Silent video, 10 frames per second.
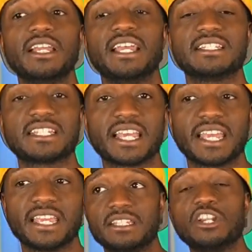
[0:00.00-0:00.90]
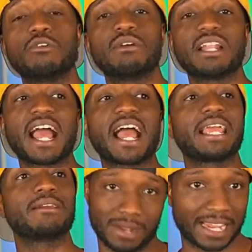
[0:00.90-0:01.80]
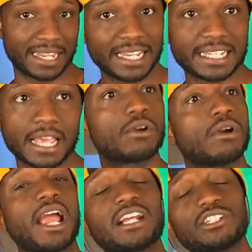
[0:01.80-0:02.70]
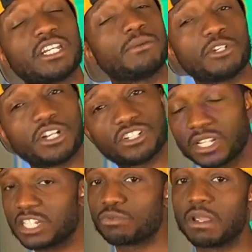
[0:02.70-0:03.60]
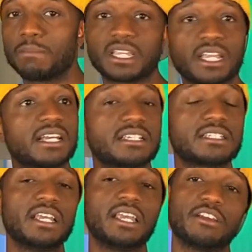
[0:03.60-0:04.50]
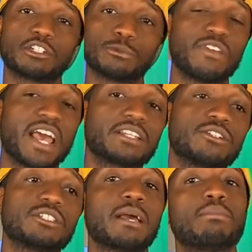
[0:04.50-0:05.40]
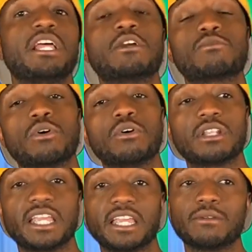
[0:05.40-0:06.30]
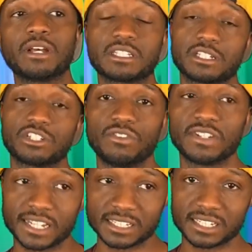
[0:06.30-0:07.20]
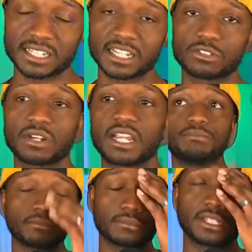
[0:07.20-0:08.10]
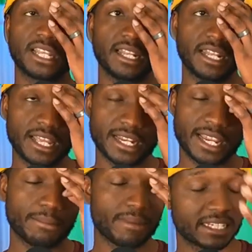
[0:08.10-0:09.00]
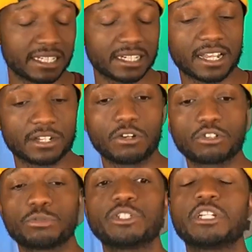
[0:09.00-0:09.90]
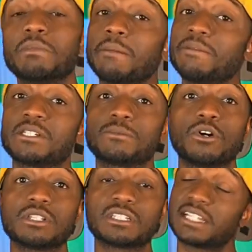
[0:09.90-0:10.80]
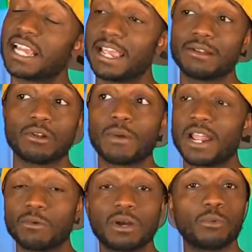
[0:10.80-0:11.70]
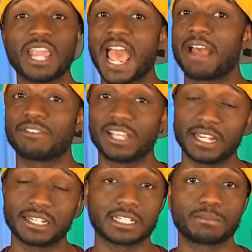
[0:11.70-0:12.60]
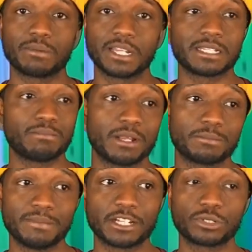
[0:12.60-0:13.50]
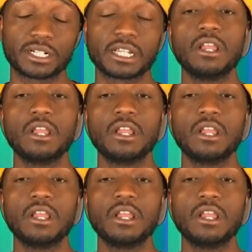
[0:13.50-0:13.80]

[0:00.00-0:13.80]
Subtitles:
and say, you know what, I like that, or actually can we change it this way because here's some factors that play a role in us achieving that success, right? And then again, back to the non-negotiables, there might be some goals. It's like, hey, no matter what, we have to hit this month metric.